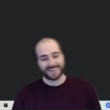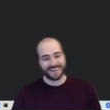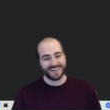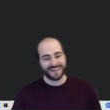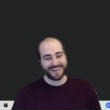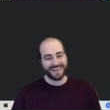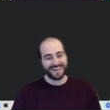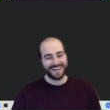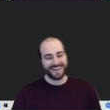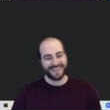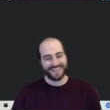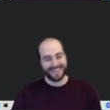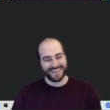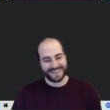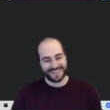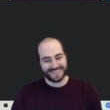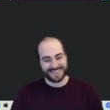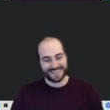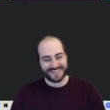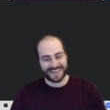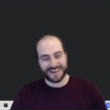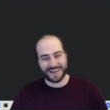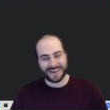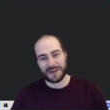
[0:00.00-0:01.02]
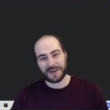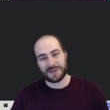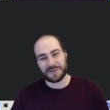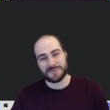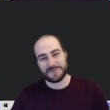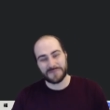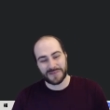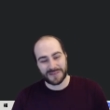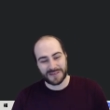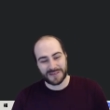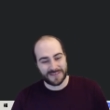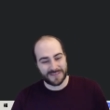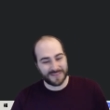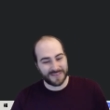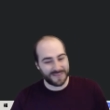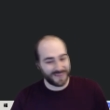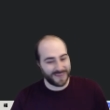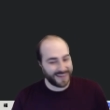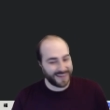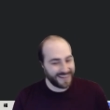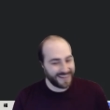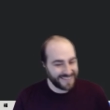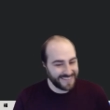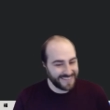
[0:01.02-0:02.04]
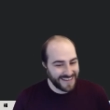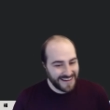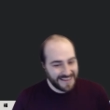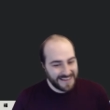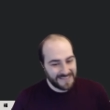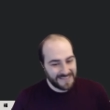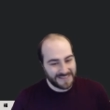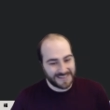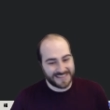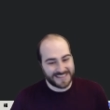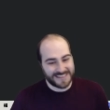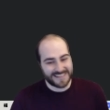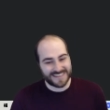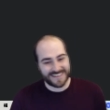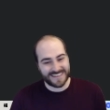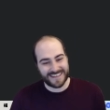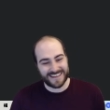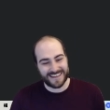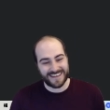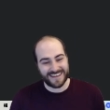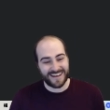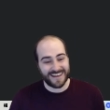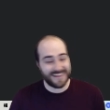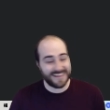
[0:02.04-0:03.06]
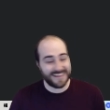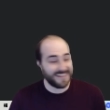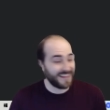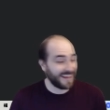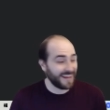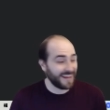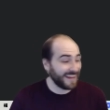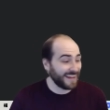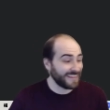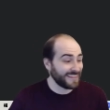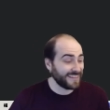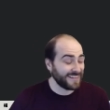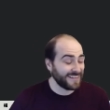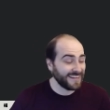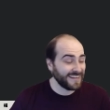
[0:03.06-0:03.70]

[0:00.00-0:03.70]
and it's just like I couldn't believe it, right? Which is like at the